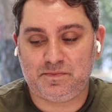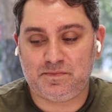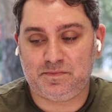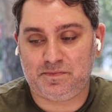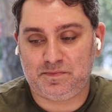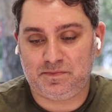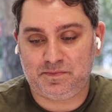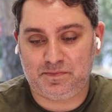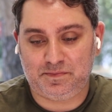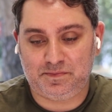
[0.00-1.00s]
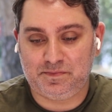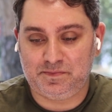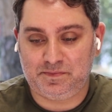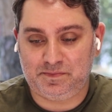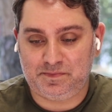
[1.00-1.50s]

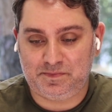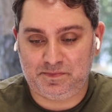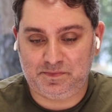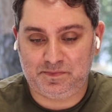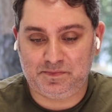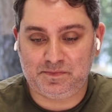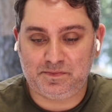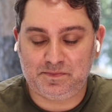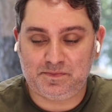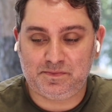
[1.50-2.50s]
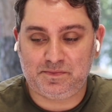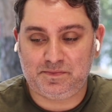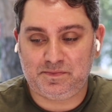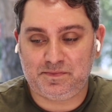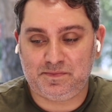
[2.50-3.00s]

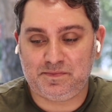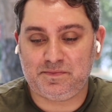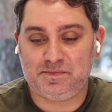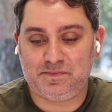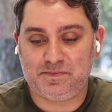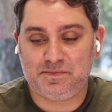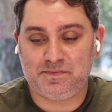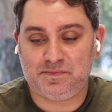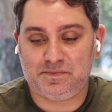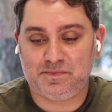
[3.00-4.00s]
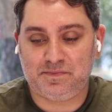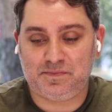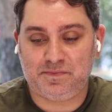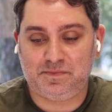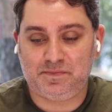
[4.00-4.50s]

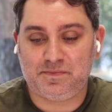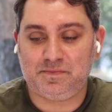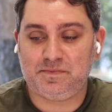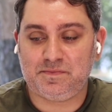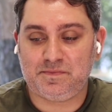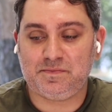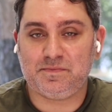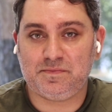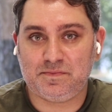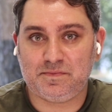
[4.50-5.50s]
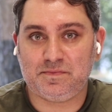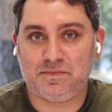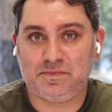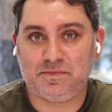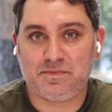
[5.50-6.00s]

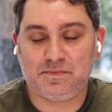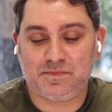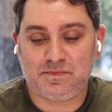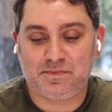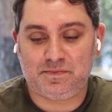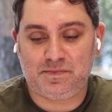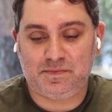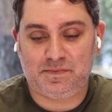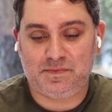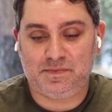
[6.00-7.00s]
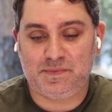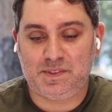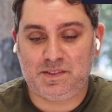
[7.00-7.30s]
The person shown says nothing.